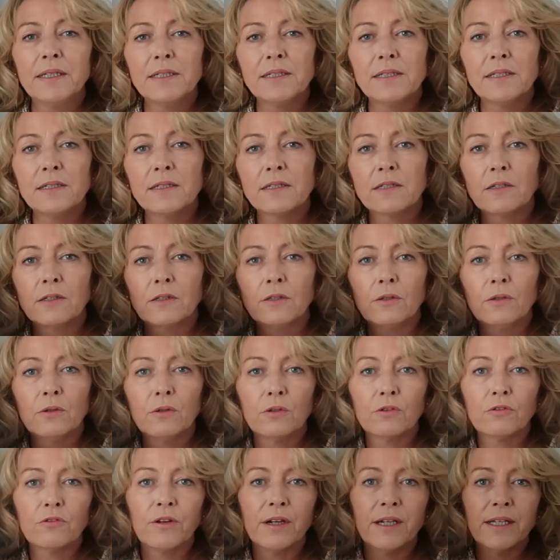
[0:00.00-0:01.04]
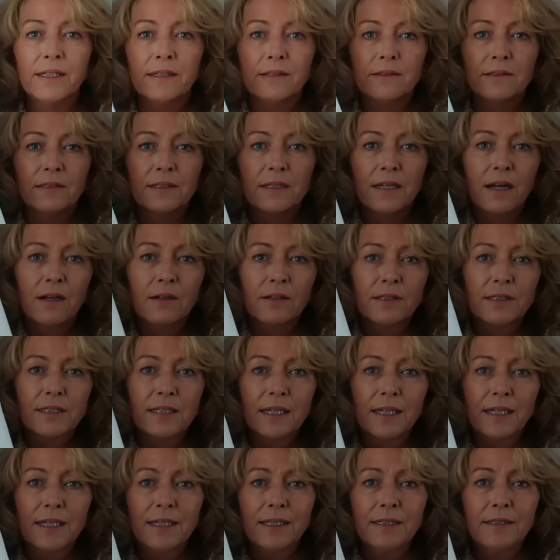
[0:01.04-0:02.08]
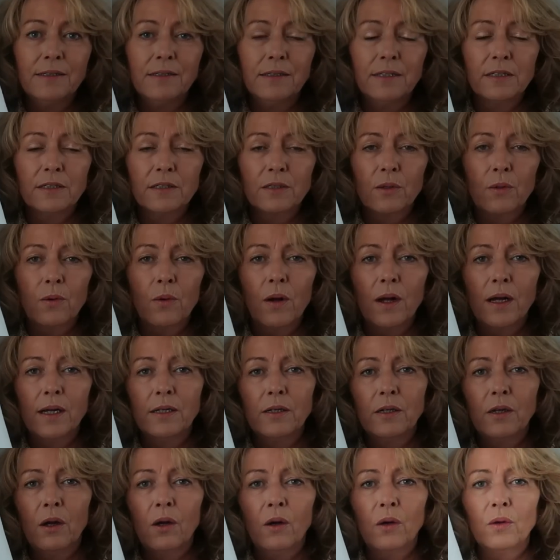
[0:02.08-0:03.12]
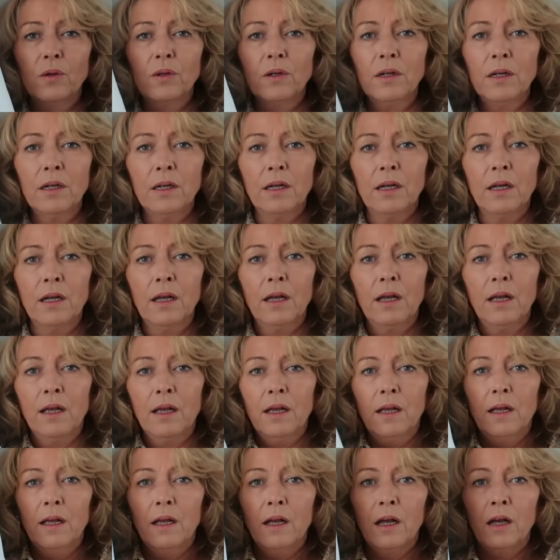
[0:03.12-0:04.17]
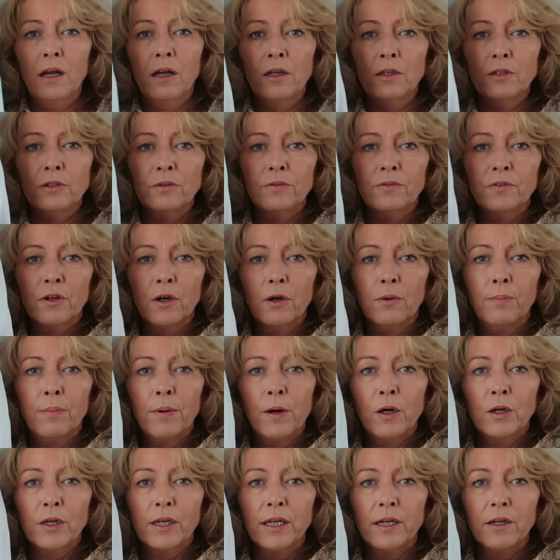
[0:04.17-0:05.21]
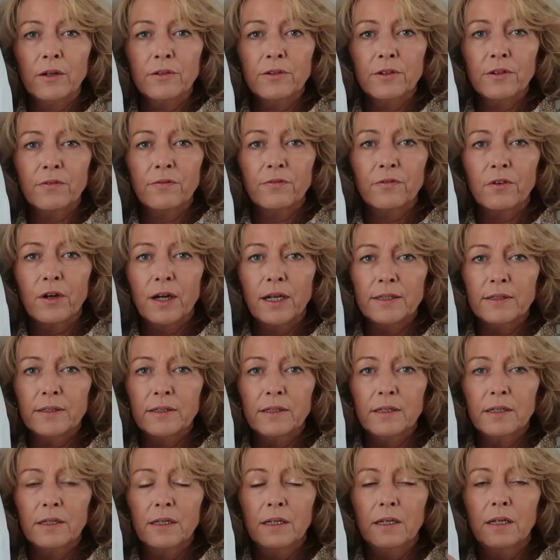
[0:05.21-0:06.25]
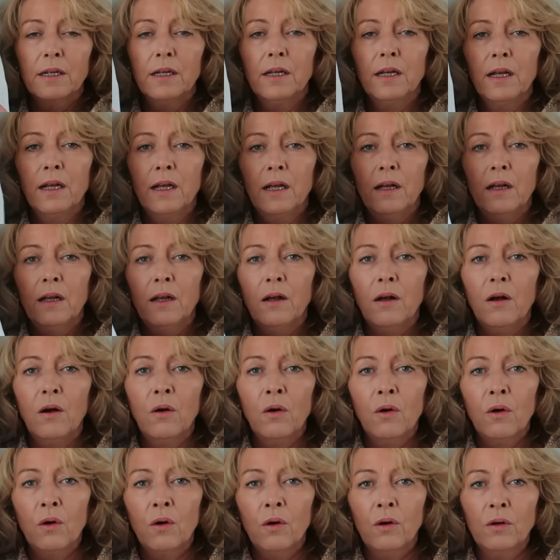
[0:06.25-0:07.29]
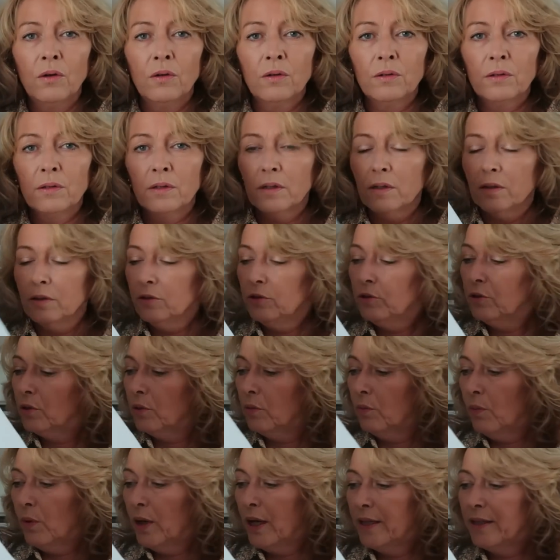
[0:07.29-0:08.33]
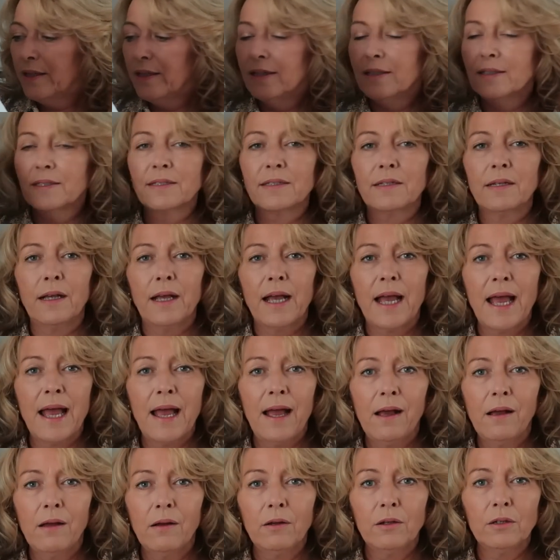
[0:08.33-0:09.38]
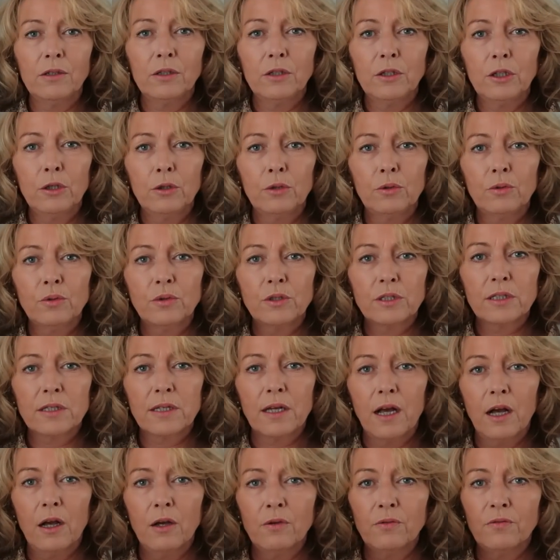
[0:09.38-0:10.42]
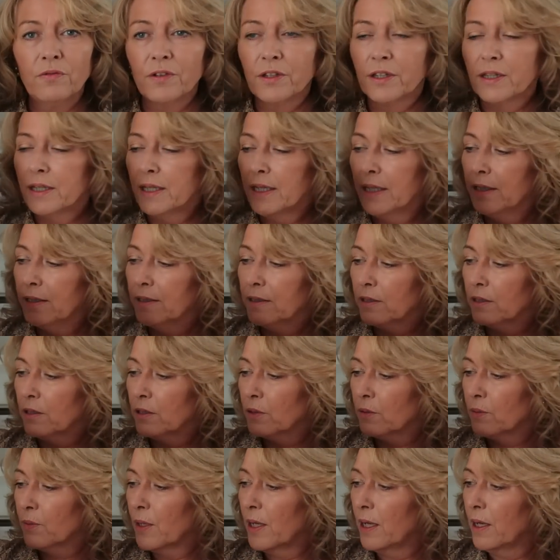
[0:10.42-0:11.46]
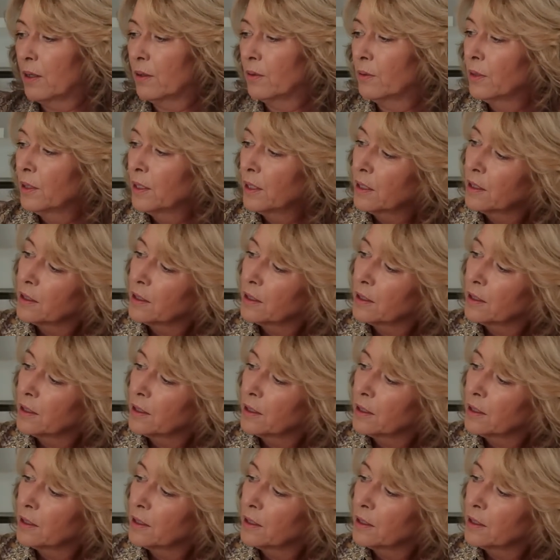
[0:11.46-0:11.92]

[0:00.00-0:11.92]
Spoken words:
This is going to look great tucked in. It's quite long. You've got a pocket on the front, or you can wear this out loose over things as well.